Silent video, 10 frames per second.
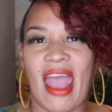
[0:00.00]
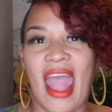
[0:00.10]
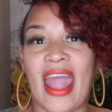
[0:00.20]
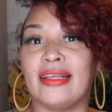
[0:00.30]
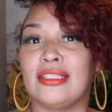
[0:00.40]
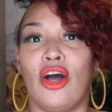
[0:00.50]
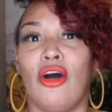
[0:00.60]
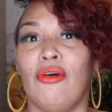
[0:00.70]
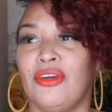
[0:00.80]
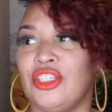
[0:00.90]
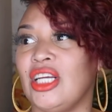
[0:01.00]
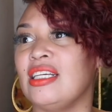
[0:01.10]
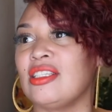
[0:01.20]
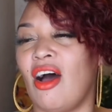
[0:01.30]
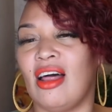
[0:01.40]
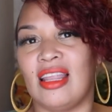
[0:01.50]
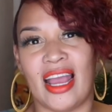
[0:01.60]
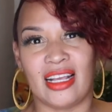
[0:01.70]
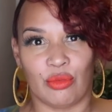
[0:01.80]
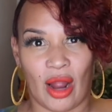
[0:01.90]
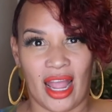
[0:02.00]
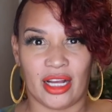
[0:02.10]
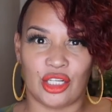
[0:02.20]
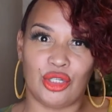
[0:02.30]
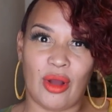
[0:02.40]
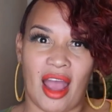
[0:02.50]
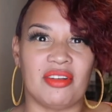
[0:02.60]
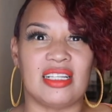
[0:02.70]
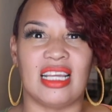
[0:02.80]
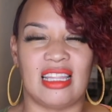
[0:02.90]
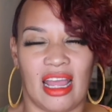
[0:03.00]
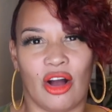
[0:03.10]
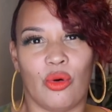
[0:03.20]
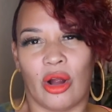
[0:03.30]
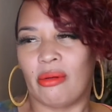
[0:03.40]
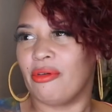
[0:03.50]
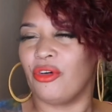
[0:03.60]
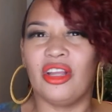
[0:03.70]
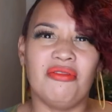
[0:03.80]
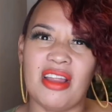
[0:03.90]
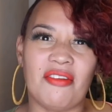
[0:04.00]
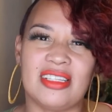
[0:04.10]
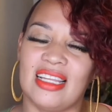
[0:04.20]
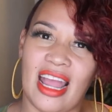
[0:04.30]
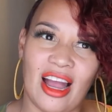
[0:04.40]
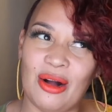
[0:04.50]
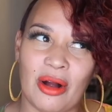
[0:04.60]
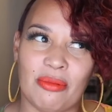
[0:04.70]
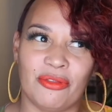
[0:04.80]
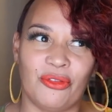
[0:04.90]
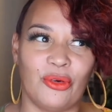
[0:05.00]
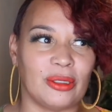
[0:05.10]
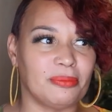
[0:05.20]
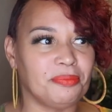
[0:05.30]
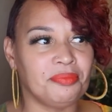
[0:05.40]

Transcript: And so Virginia's all like, right, because you haven't said the L word before. You've never said the L word before.